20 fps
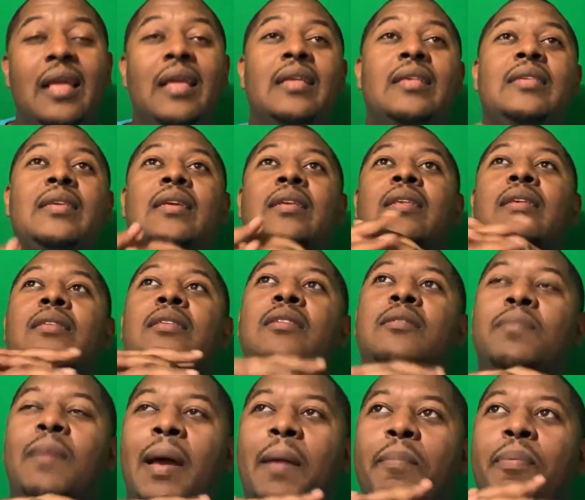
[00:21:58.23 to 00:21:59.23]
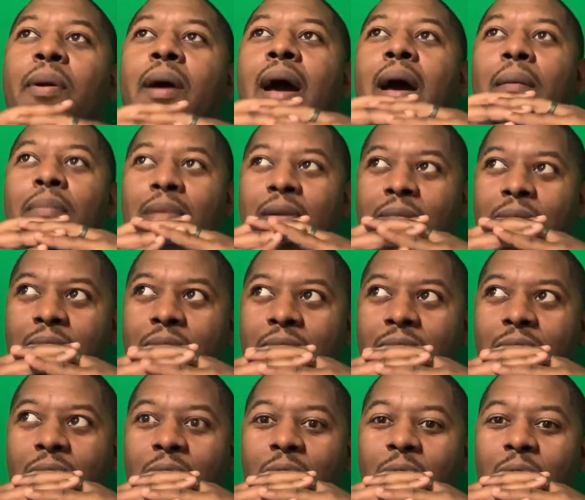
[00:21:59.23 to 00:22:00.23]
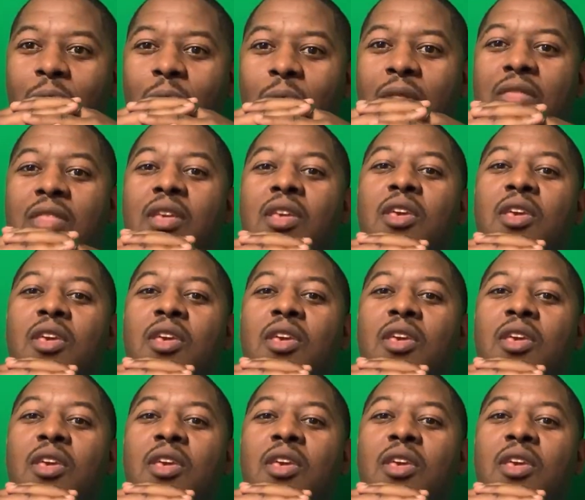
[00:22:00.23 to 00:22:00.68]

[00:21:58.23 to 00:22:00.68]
See, this is my problem with the